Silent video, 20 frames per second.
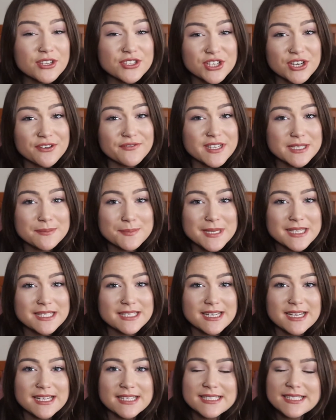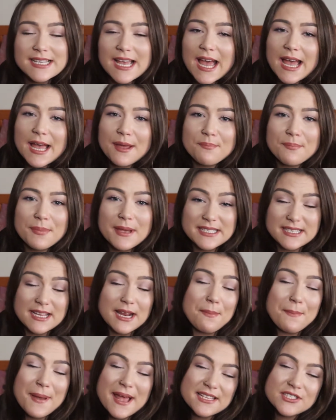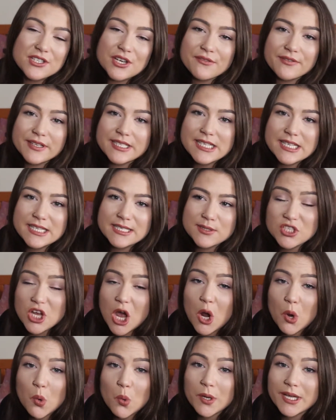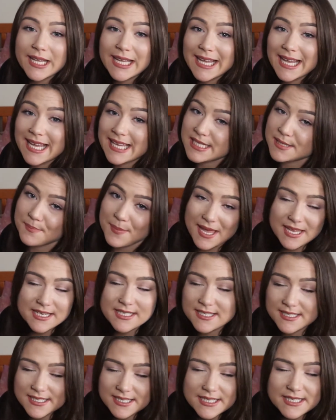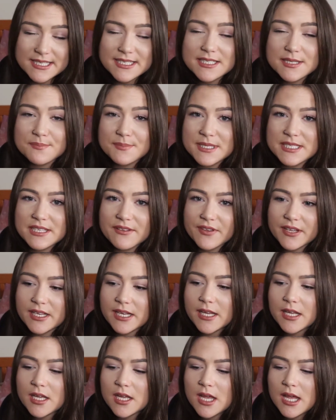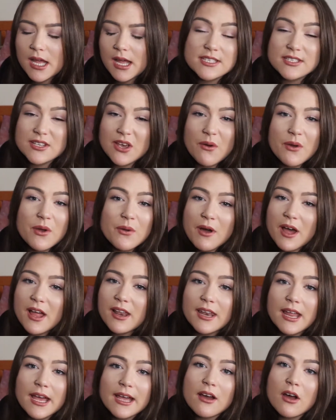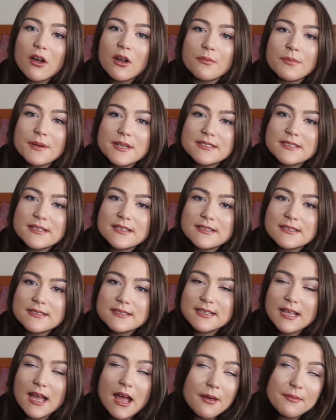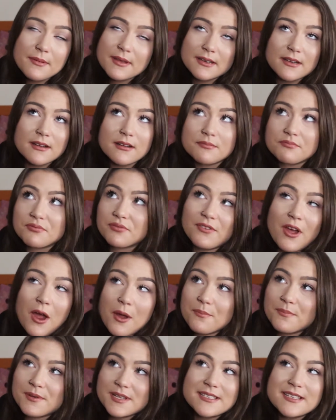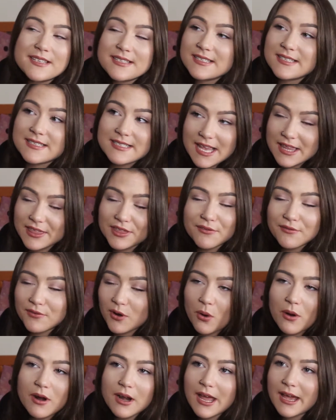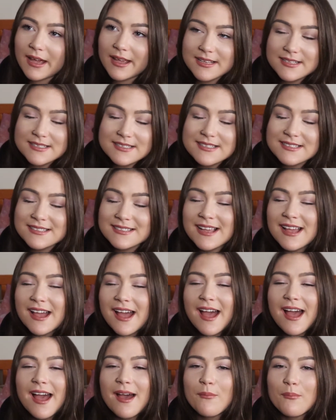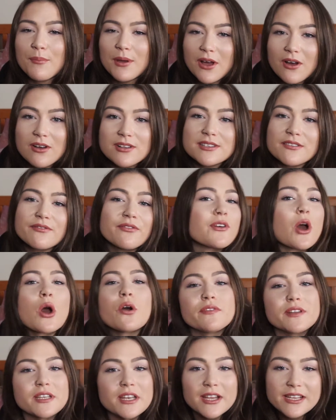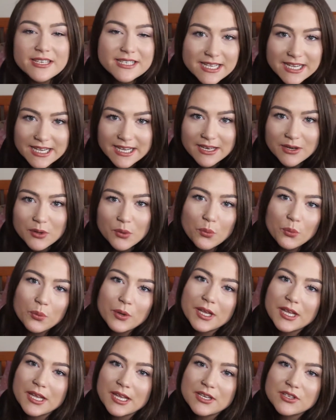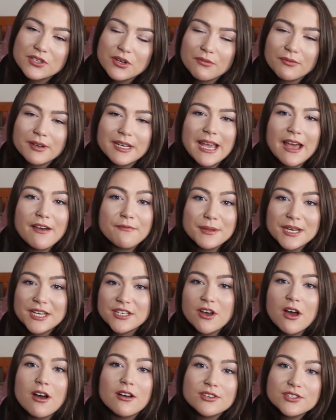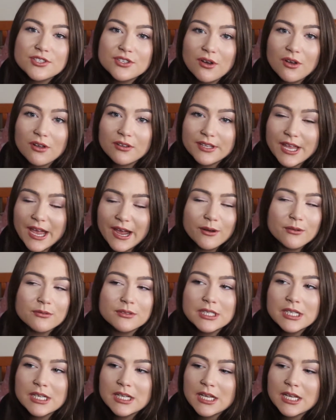service business, basically pet services, dog walking and pet sitting specifically. It's going well, like our business... our business has hit the floor, like it's because of COVID-19 we don't really have many dogs at all now,